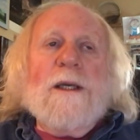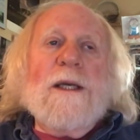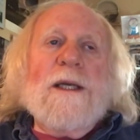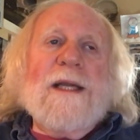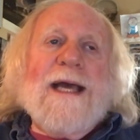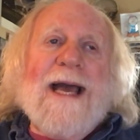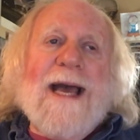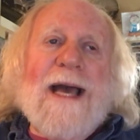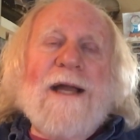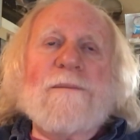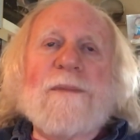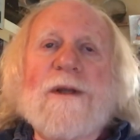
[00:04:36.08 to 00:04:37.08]
It
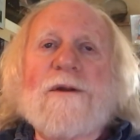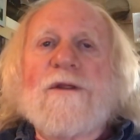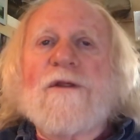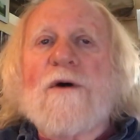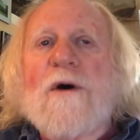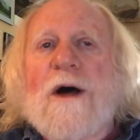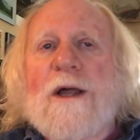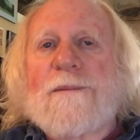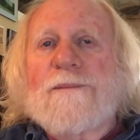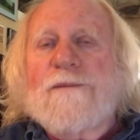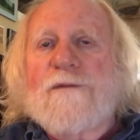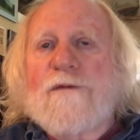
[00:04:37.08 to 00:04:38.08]
had been thought
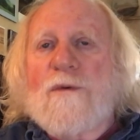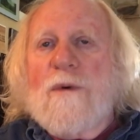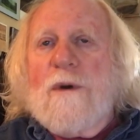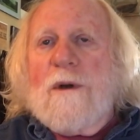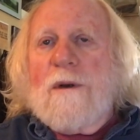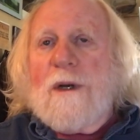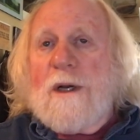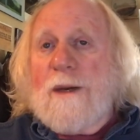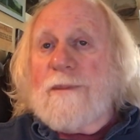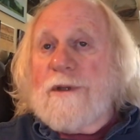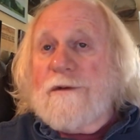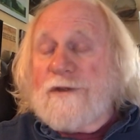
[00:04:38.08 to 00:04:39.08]
for a
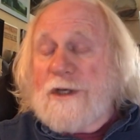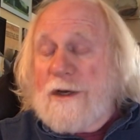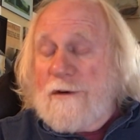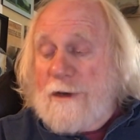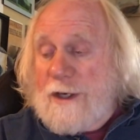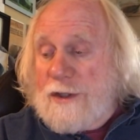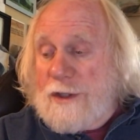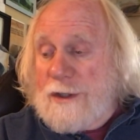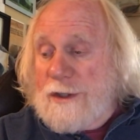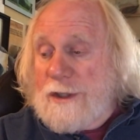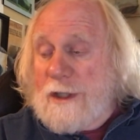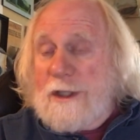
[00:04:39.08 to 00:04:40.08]
couple of
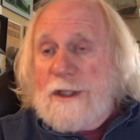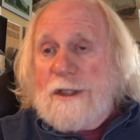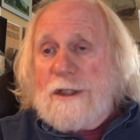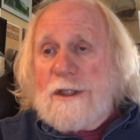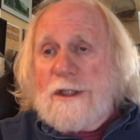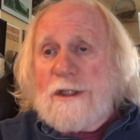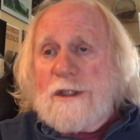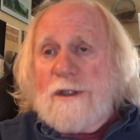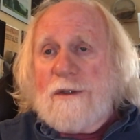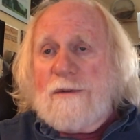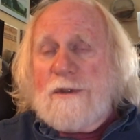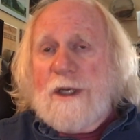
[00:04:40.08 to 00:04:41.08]
generations, at least since the
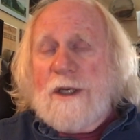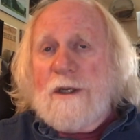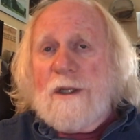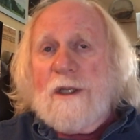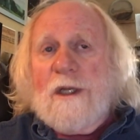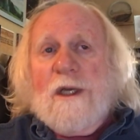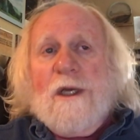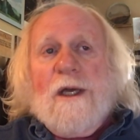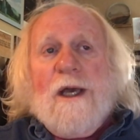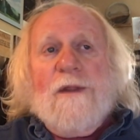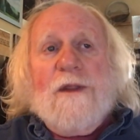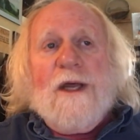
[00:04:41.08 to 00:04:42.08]
New Deal
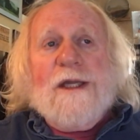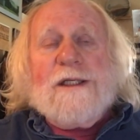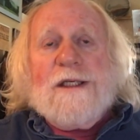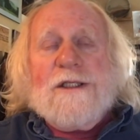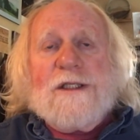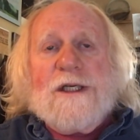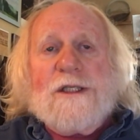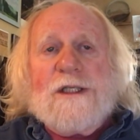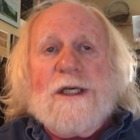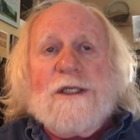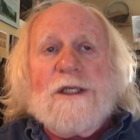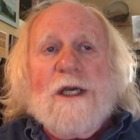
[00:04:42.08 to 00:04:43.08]
and the
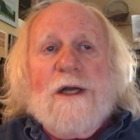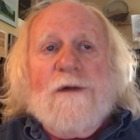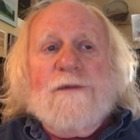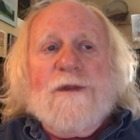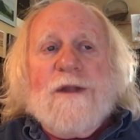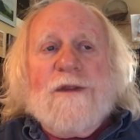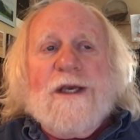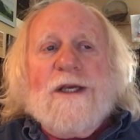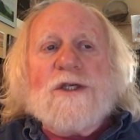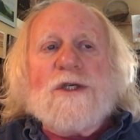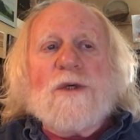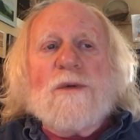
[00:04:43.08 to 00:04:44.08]
1960s, that the
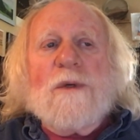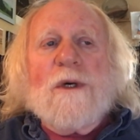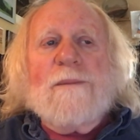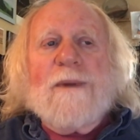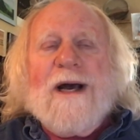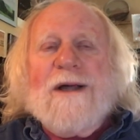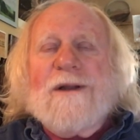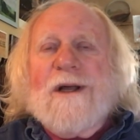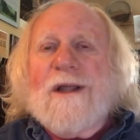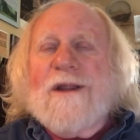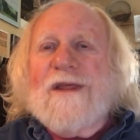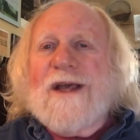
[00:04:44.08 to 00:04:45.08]
issue about
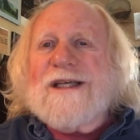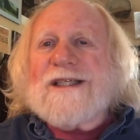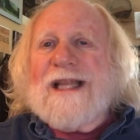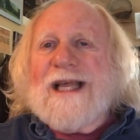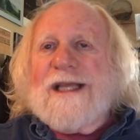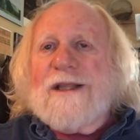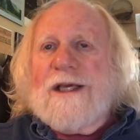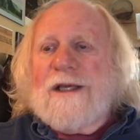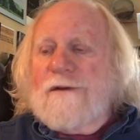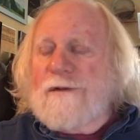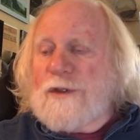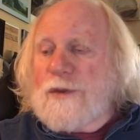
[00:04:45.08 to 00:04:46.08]
things like the
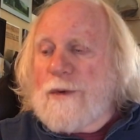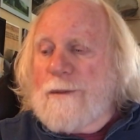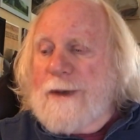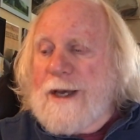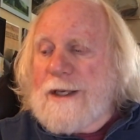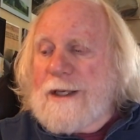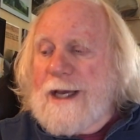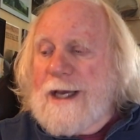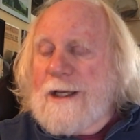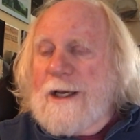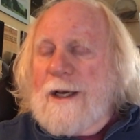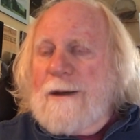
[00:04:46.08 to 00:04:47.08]
individual
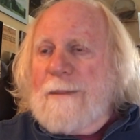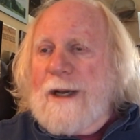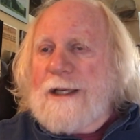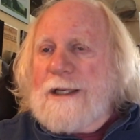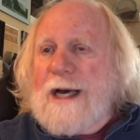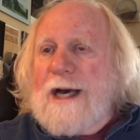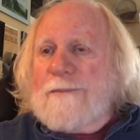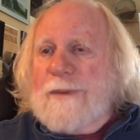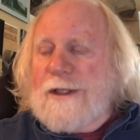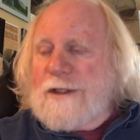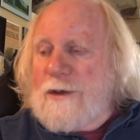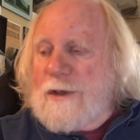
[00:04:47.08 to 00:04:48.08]
mandate might not
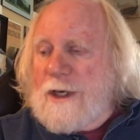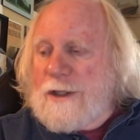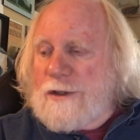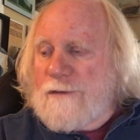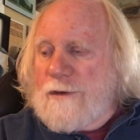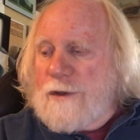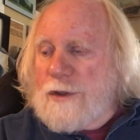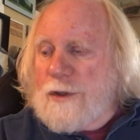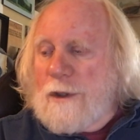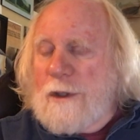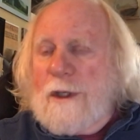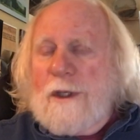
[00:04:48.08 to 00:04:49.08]
be so
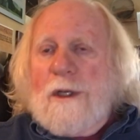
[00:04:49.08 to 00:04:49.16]
controversial.